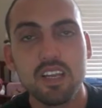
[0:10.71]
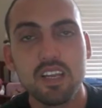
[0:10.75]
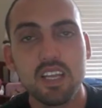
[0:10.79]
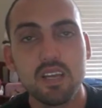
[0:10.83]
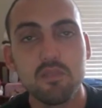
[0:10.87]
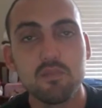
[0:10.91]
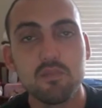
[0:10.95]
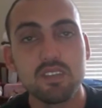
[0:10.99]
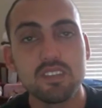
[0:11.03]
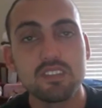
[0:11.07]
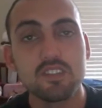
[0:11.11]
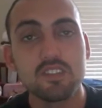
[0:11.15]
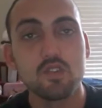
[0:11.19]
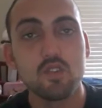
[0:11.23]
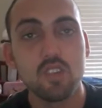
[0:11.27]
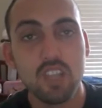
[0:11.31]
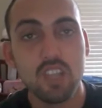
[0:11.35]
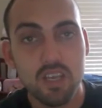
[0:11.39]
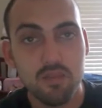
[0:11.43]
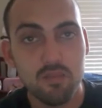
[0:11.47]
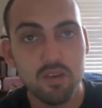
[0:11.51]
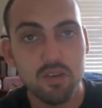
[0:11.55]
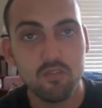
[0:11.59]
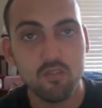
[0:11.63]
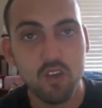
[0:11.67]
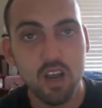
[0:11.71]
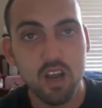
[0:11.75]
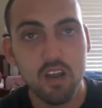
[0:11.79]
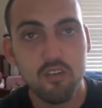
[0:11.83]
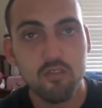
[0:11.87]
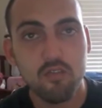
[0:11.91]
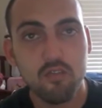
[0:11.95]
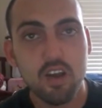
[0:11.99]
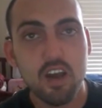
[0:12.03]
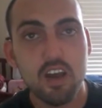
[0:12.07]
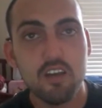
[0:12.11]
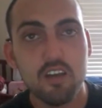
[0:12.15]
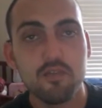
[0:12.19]
name is Suleiman
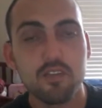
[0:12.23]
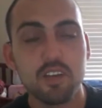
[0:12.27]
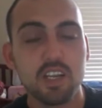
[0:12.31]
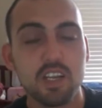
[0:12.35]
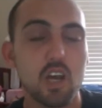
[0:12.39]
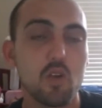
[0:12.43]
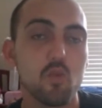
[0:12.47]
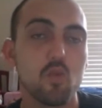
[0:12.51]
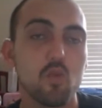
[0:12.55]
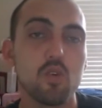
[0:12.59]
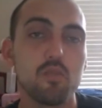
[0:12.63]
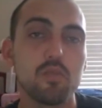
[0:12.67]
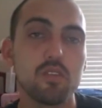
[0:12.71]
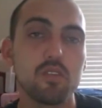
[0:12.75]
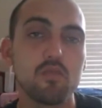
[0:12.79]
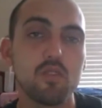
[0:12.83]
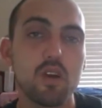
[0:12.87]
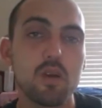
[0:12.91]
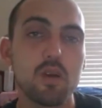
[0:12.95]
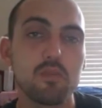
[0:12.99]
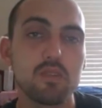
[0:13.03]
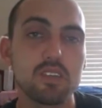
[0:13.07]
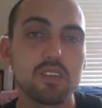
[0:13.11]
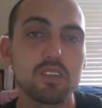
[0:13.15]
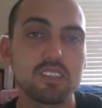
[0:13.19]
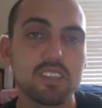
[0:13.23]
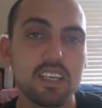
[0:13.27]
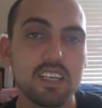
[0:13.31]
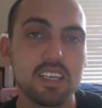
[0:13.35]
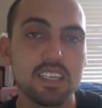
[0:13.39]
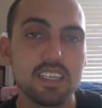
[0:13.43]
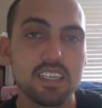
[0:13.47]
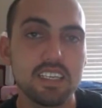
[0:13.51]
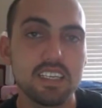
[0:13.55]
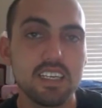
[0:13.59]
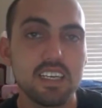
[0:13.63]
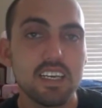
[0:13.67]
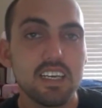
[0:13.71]
Rafraf, and I will be
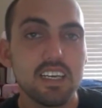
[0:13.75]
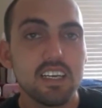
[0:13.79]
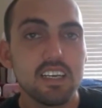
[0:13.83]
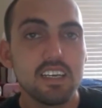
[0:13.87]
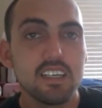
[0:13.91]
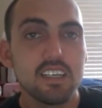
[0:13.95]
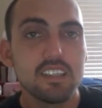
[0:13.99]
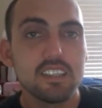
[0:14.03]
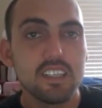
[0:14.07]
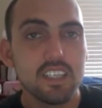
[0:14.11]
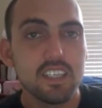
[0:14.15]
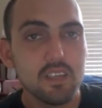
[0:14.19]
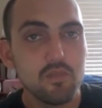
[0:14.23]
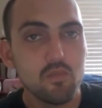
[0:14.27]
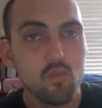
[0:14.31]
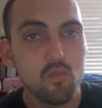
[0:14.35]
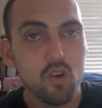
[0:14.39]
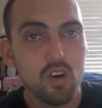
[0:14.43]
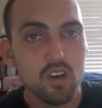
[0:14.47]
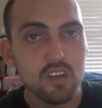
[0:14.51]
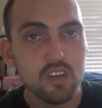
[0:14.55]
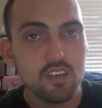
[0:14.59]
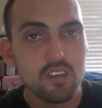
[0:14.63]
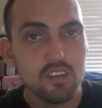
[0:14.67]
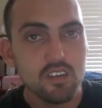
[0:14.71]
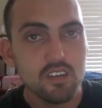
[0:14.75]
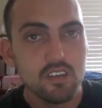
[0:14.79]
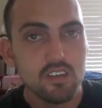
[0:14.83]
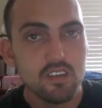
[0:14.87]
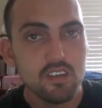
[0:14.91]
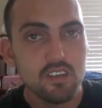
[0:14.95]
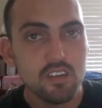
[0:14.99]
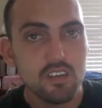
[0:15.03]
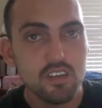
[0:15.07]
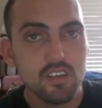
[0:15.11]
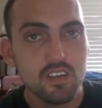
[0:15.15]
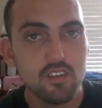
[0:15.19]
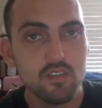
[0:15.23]
representing Team 1
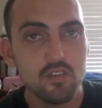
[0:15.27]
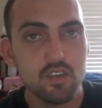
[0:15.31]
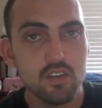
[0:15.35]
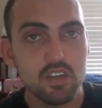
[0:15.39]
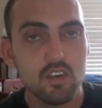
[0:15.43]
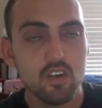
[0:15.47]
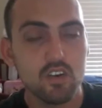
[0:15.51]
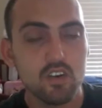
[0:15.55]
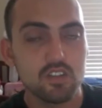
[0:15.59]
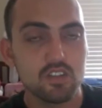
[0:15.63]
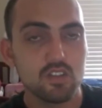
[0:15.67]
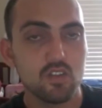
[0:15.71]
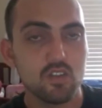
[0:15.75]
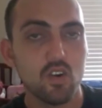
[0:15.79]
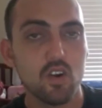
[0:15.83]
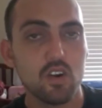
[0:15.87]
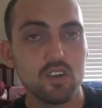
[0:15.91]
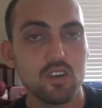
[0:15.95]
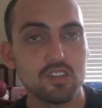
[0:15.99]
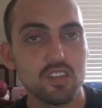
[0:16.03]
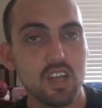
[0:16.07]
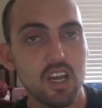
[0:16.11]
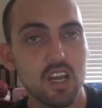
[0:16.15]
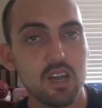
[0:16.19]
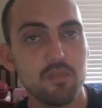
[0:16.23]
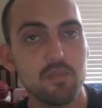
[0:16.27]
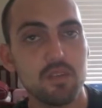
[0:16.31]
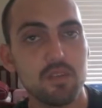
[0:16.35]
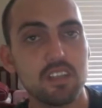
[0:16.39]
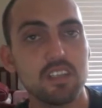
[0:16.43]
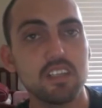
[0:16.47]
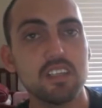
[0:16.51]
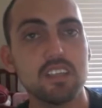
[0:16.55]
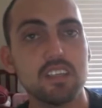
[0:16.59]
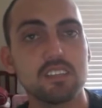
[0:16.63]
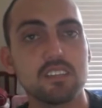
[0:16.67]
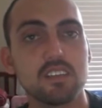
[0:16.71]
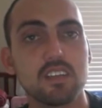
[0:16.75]
in regards to our assignment,
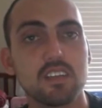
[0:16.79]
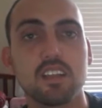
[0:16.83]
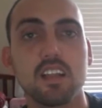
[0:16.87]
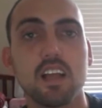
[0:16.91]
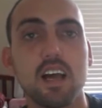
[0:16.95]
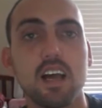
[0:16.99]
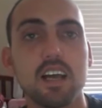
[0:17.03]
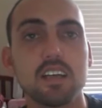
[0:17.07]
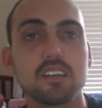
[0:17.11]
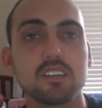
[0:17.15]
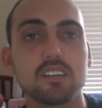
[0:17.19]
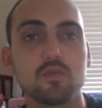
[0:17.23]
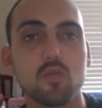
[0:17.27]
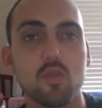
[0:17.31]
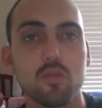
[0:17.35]
Teach the Class.